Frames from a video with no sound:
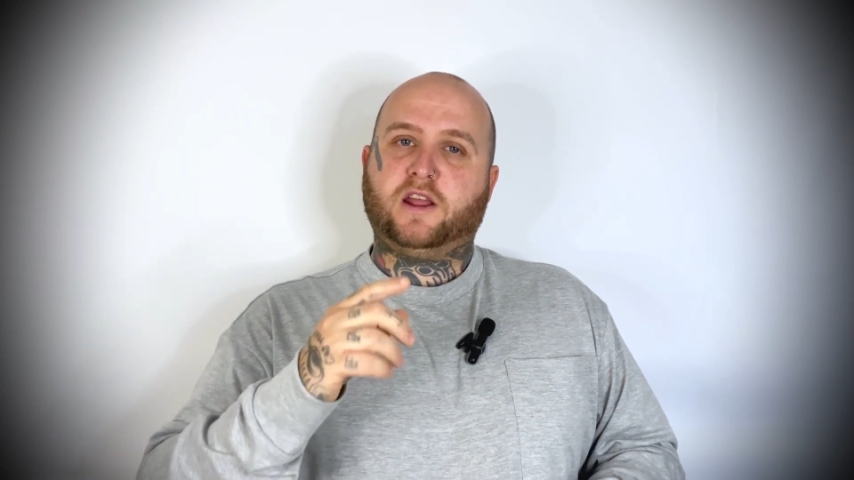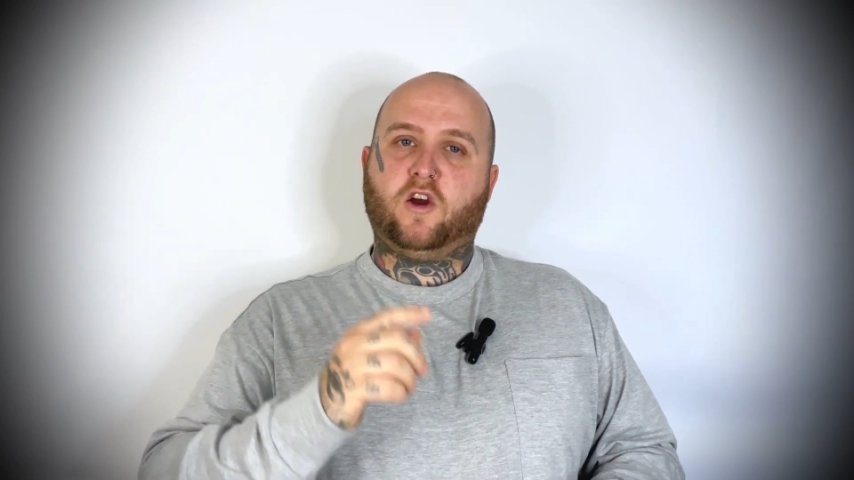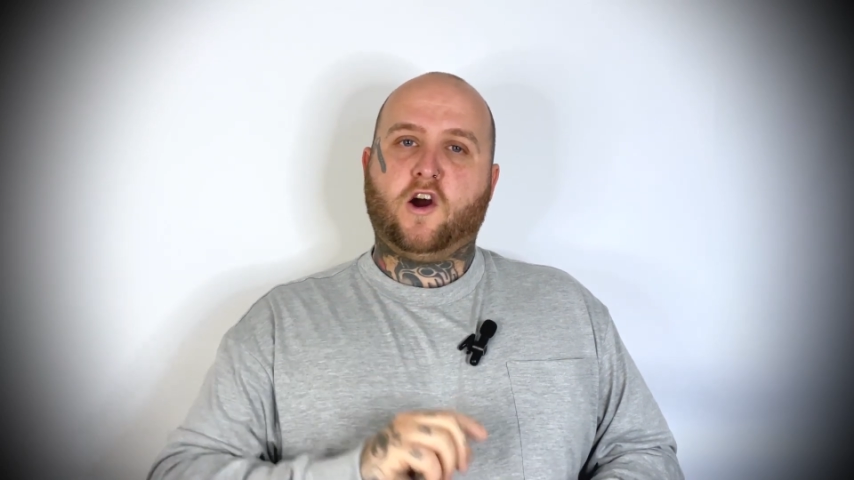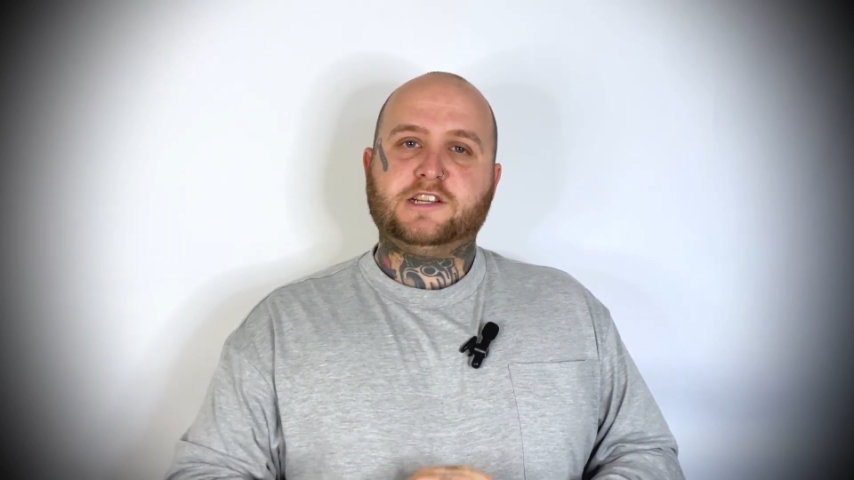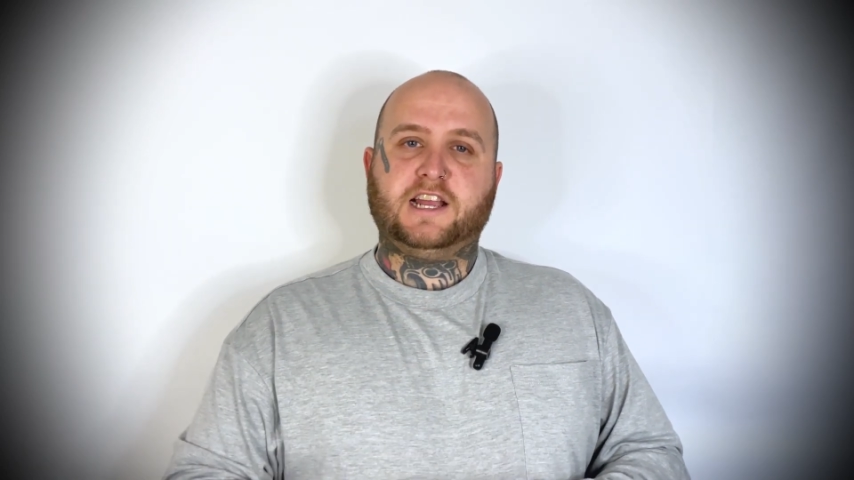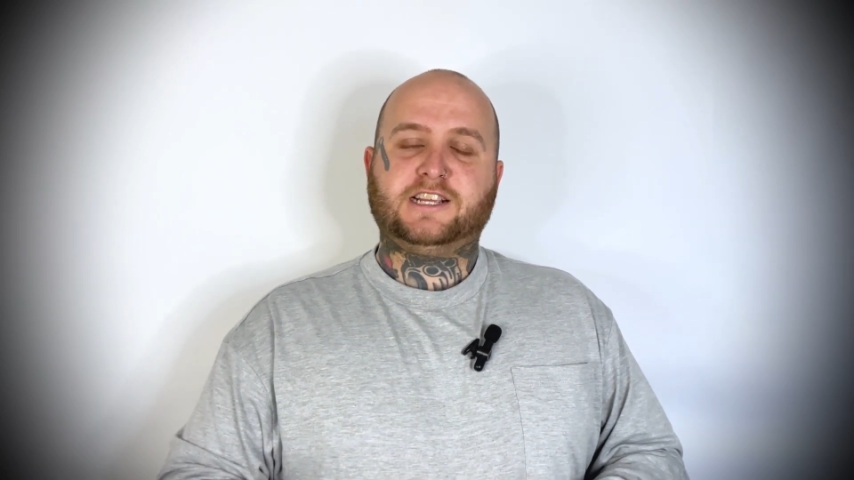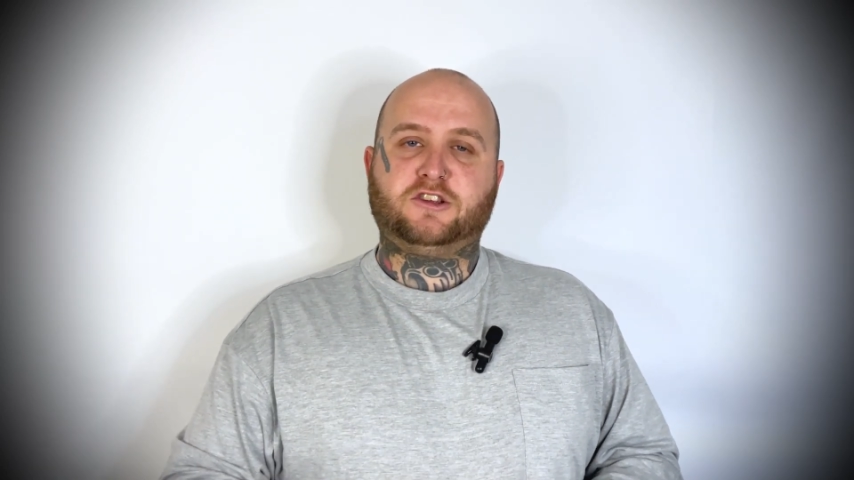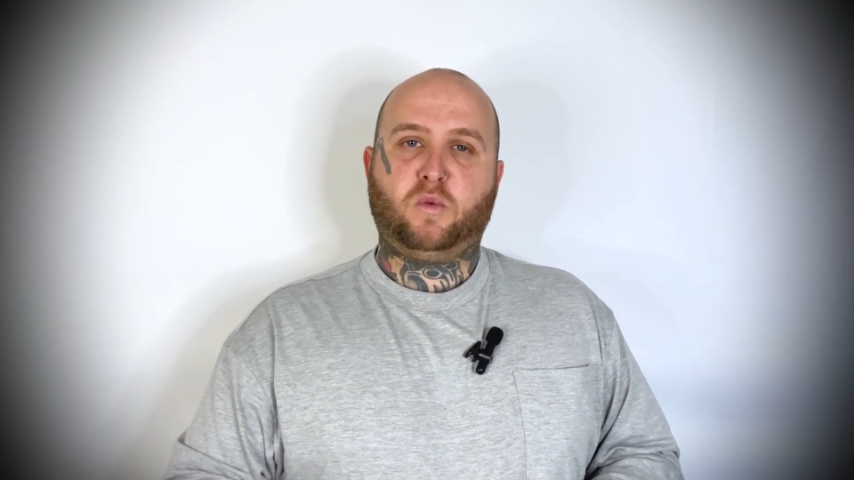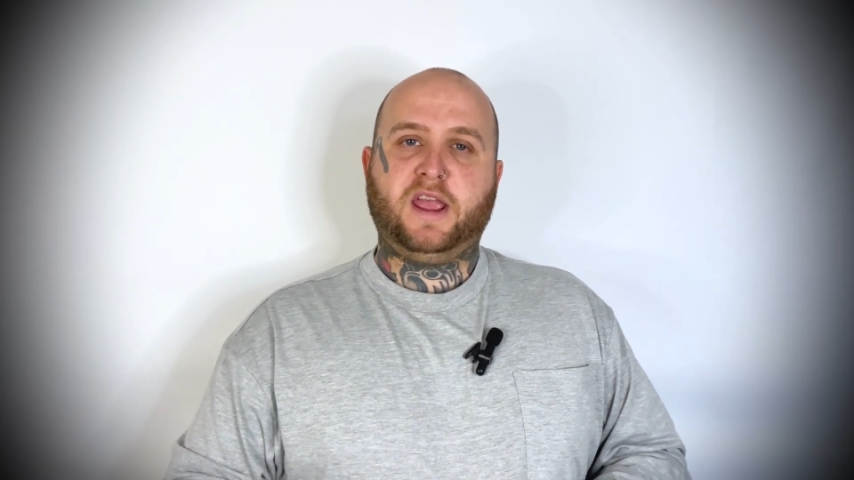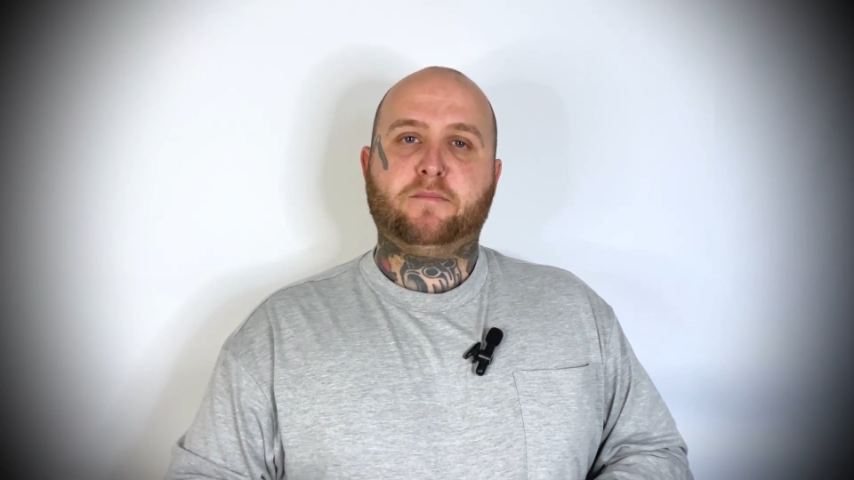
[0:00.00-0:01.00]
the Keitech
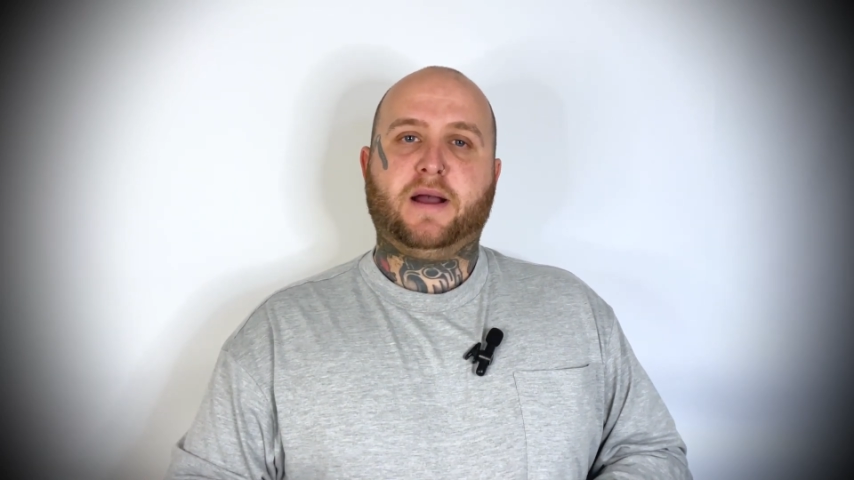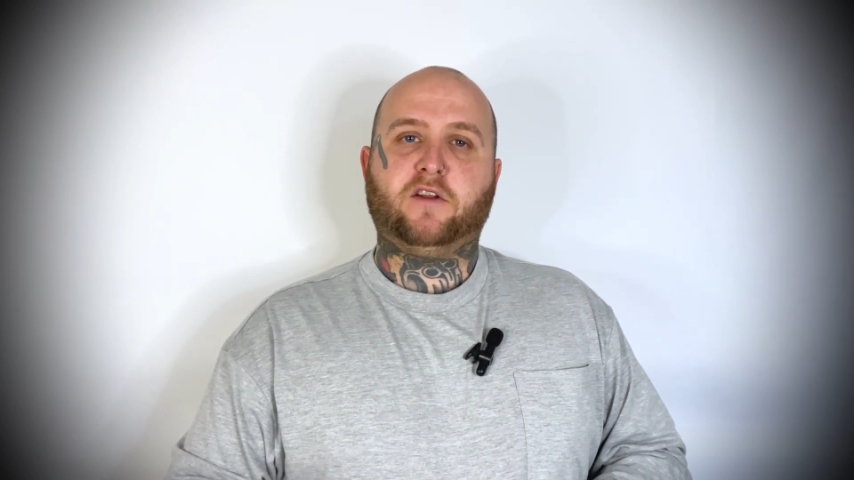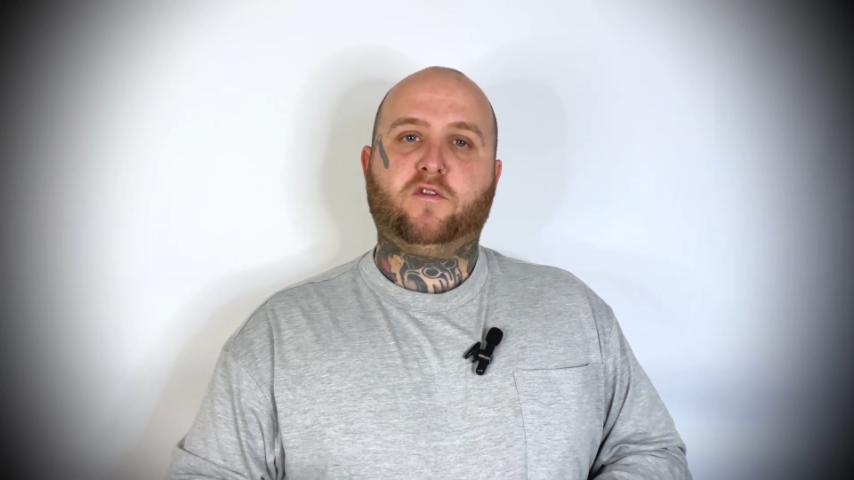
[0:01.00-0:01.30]
swing impact